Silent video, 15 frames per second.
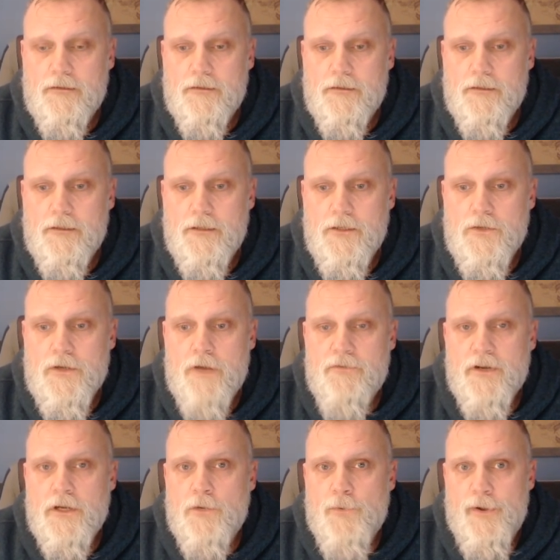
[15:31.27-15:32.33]
you're never
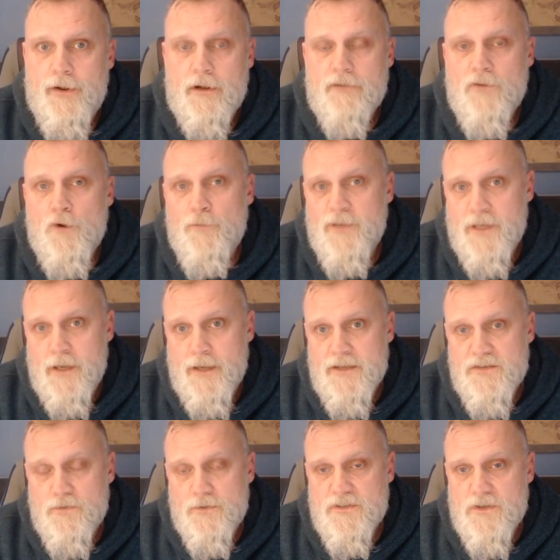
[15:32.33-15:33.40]
going to run out of OBA,
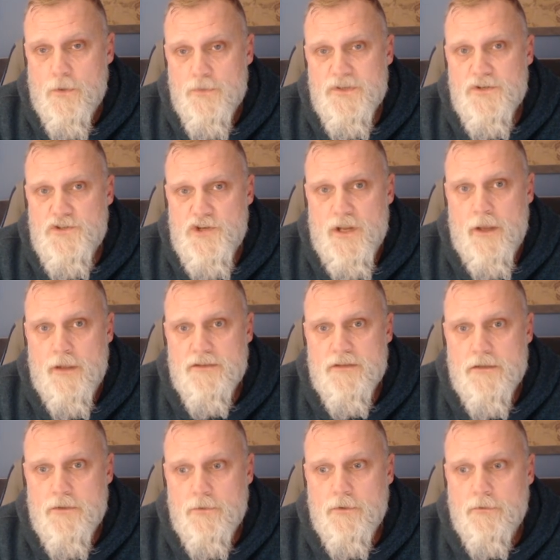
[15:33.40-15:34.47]
so there's always a chance that
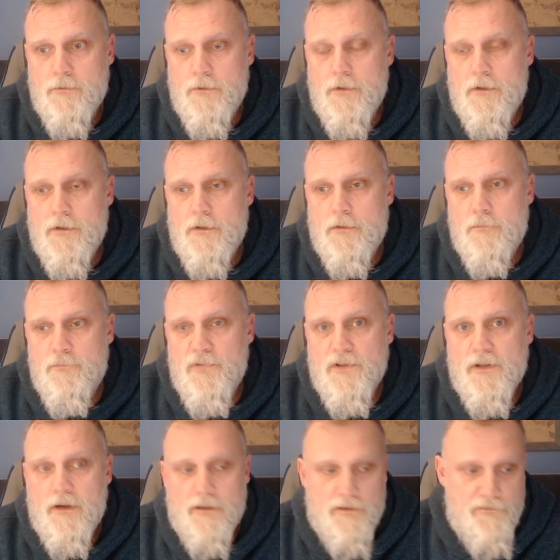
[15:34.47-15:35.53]
you can pull
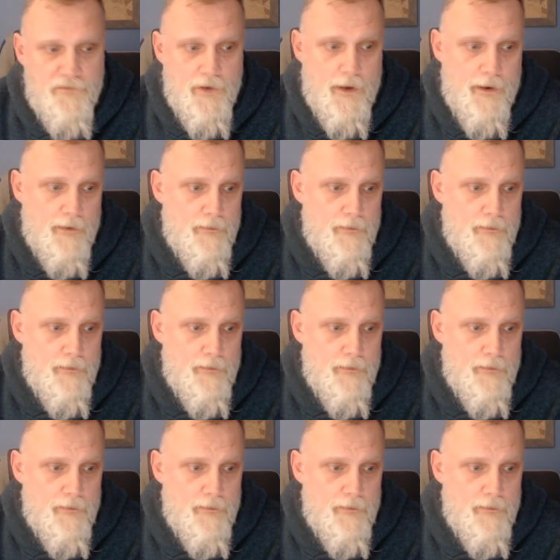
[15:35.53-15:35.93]
out of the fire.